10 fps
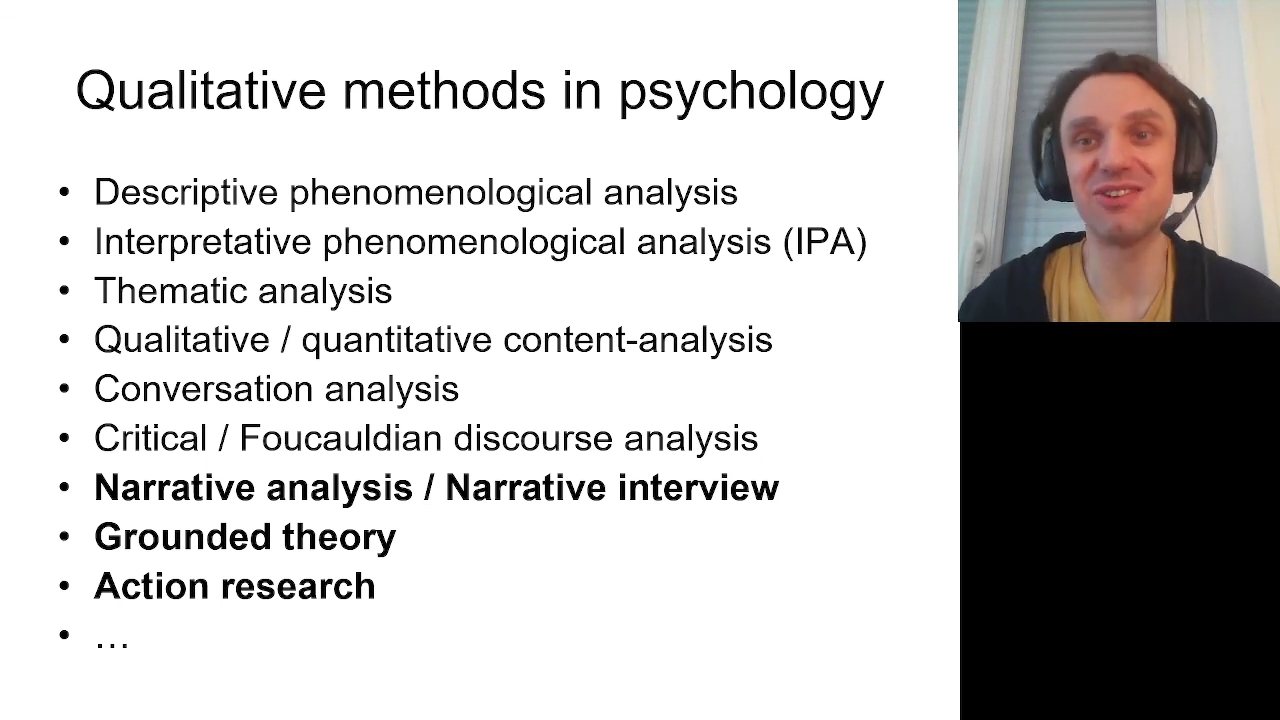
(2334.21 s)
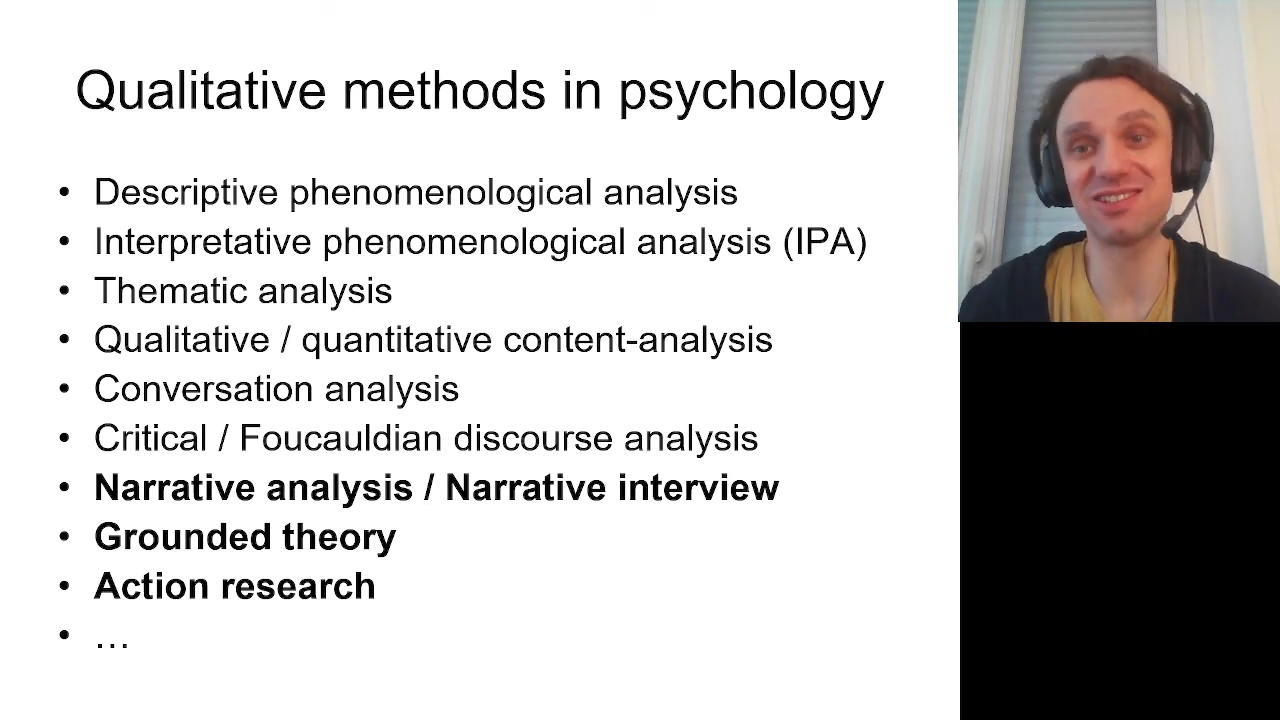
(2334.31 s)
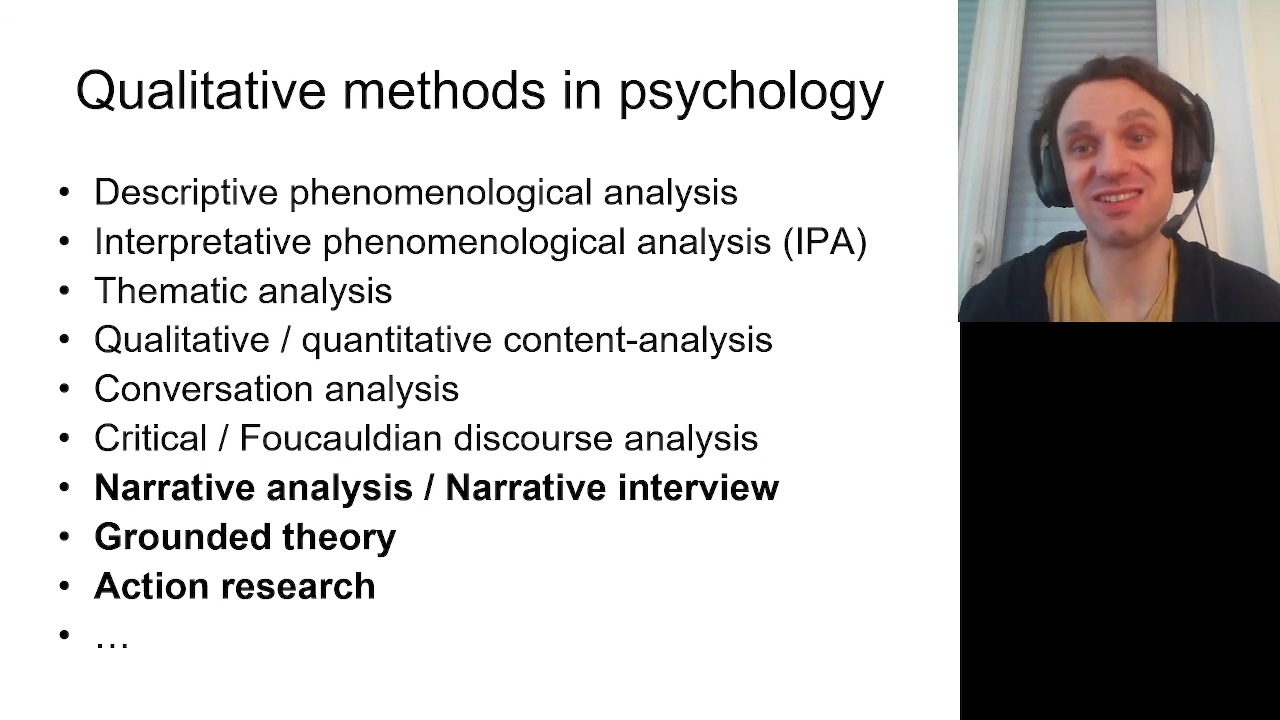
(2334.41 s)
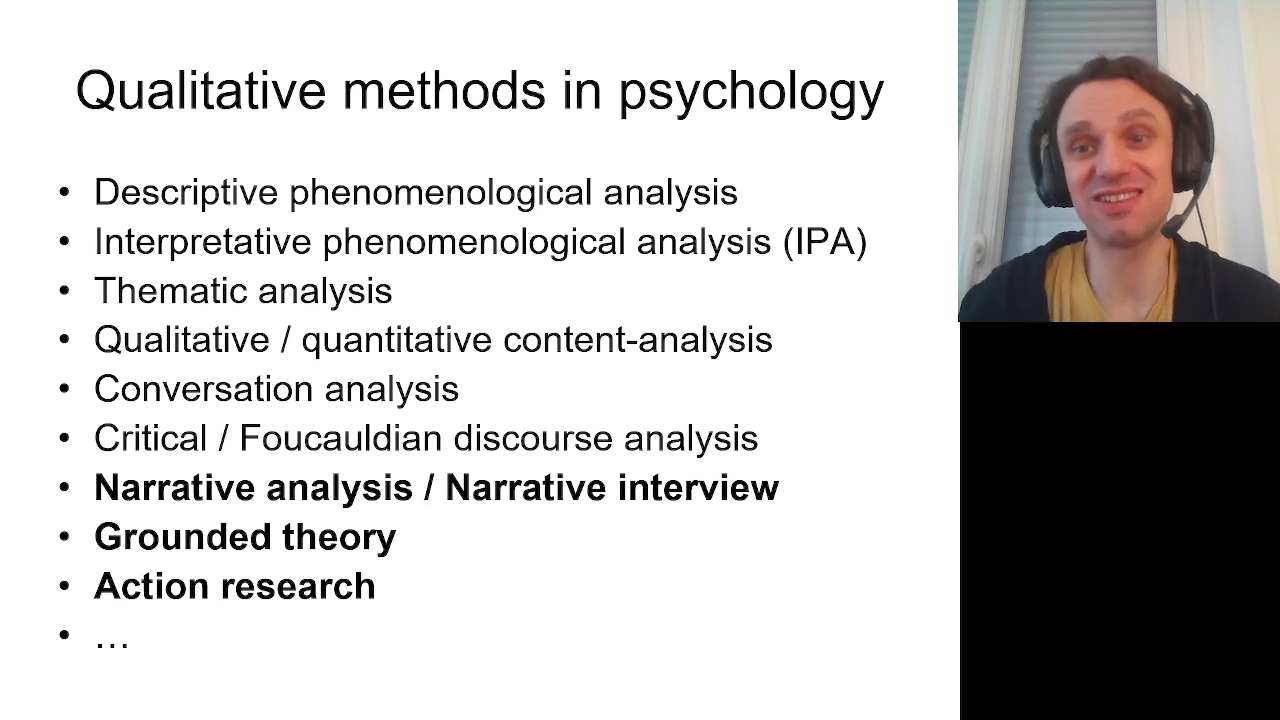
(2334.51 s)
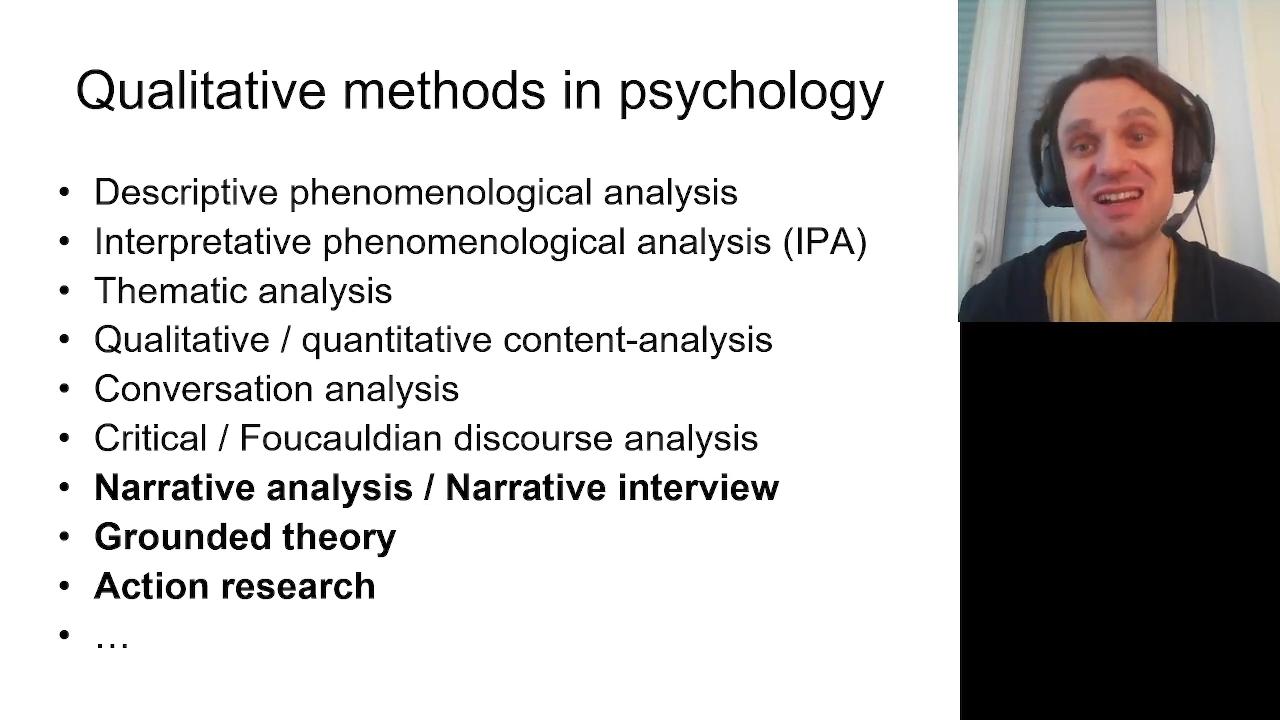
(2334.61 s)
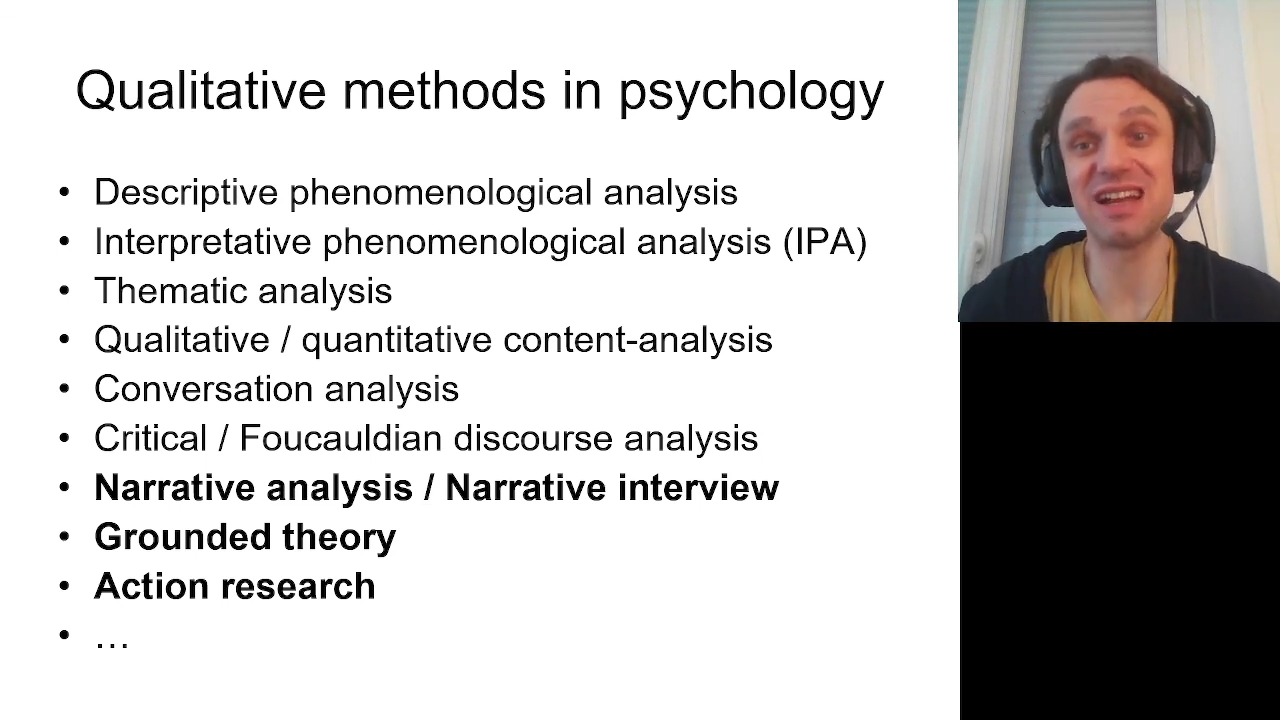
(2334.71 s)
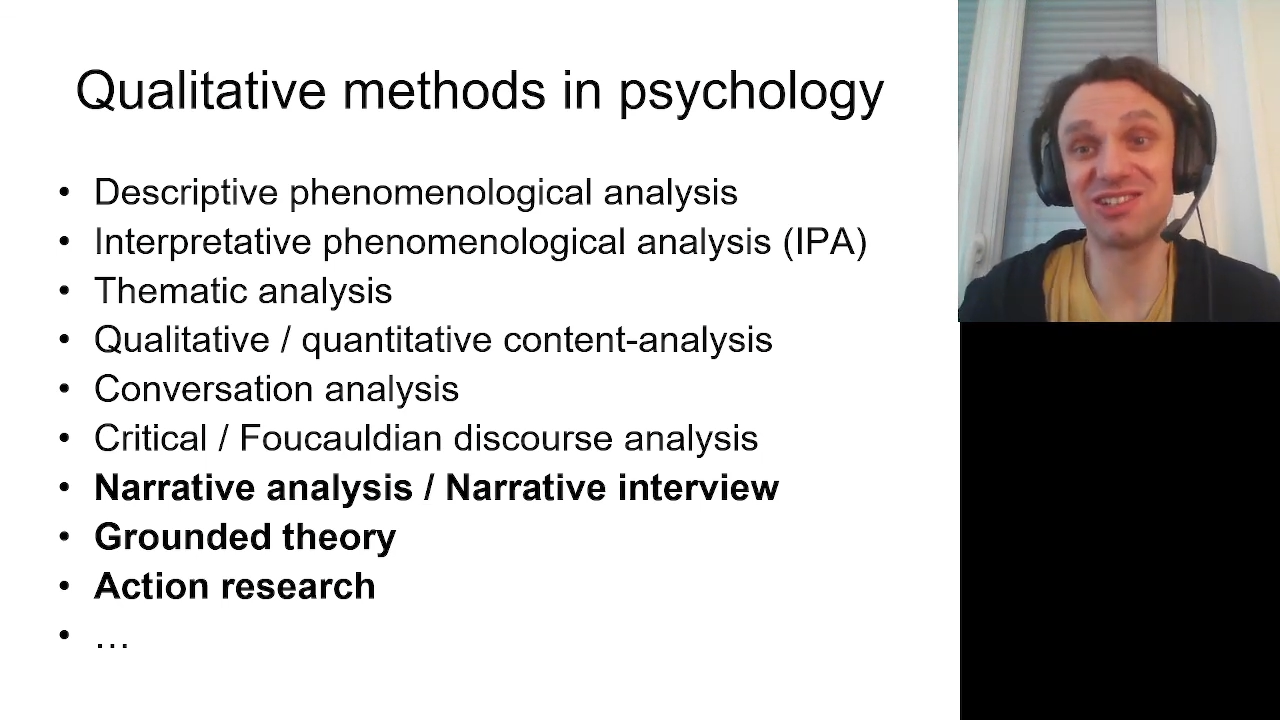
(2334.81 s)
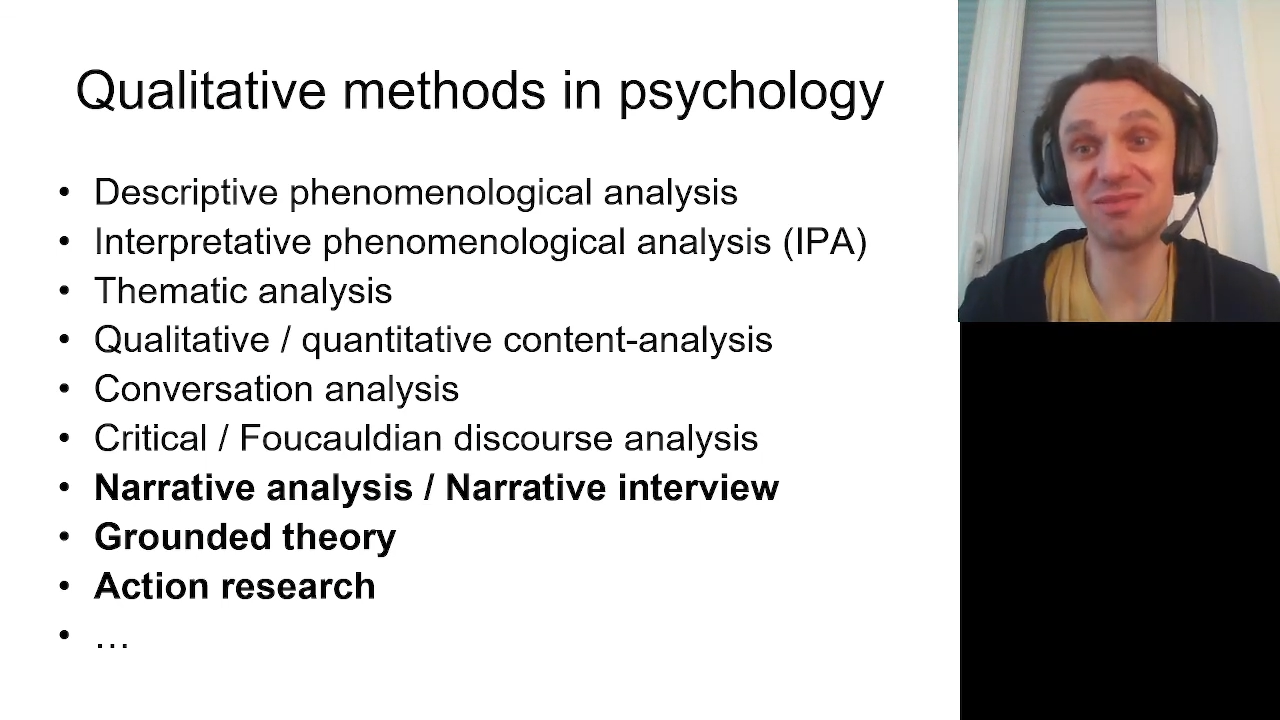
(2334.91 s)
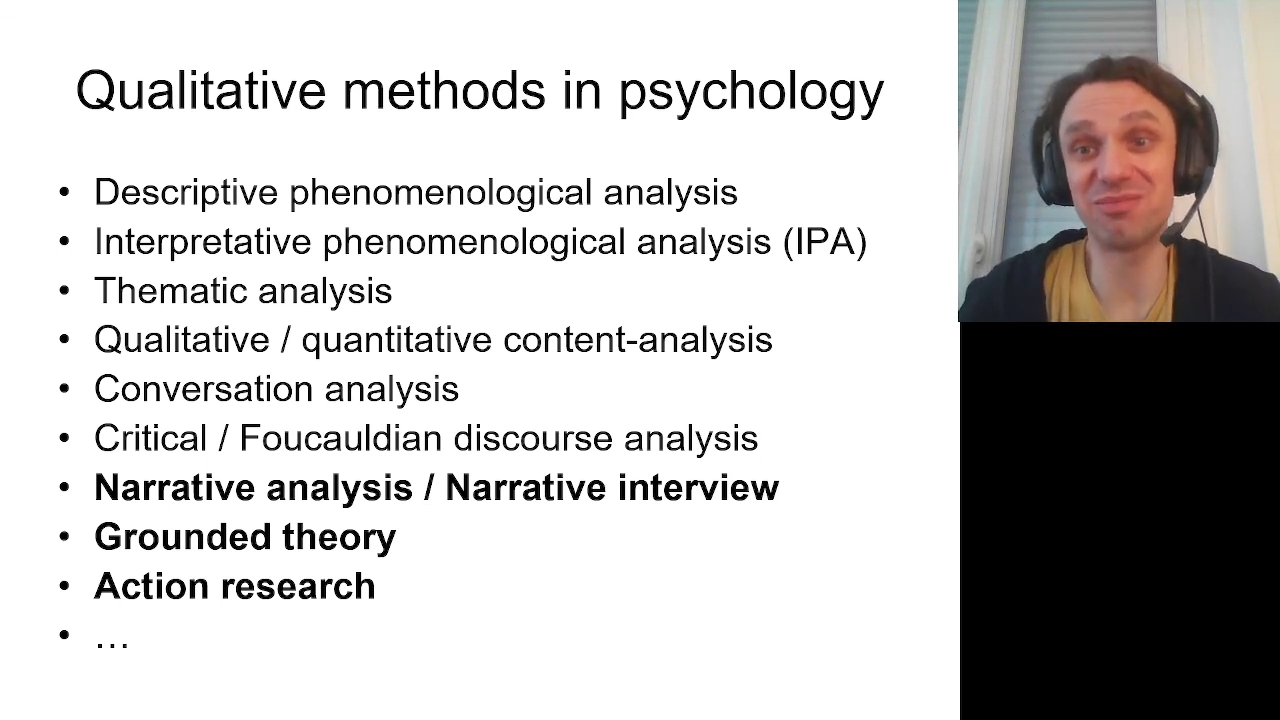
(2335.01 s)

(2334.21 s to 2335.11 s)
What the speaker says: describing certain